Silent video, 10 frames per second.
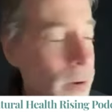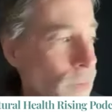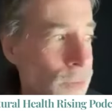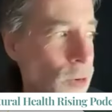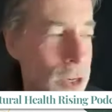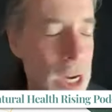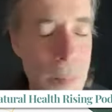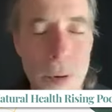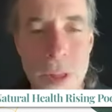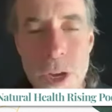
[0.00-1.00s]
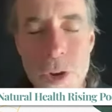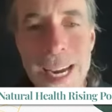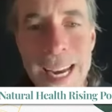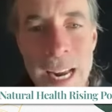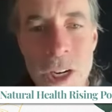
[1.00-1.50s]
for cheaper than you
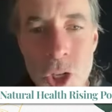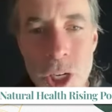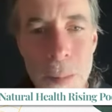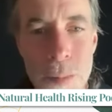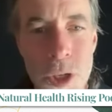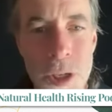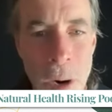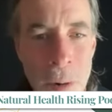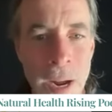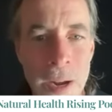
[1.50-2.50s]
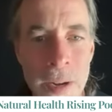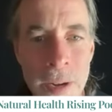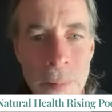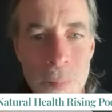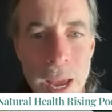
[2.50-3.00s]
can get cheap soda.
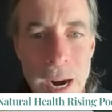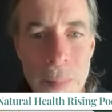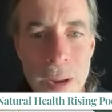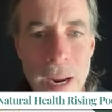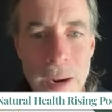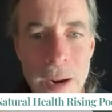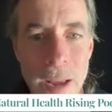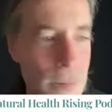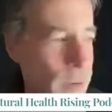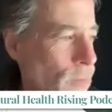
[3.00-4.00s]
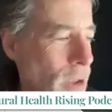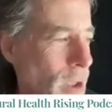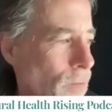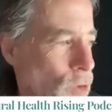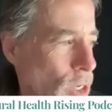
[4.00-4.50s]
And I mean,
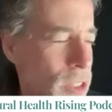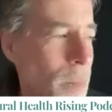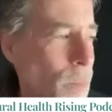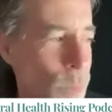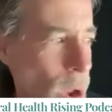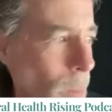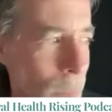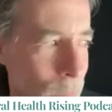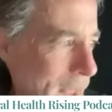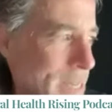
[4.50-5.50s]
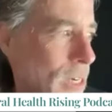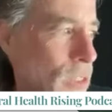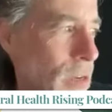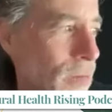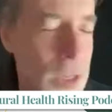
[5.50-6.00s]
if just the real
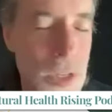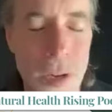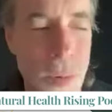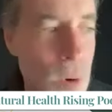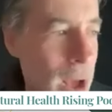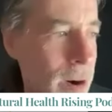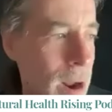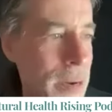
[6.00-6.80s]
basics of distilled water, I mean,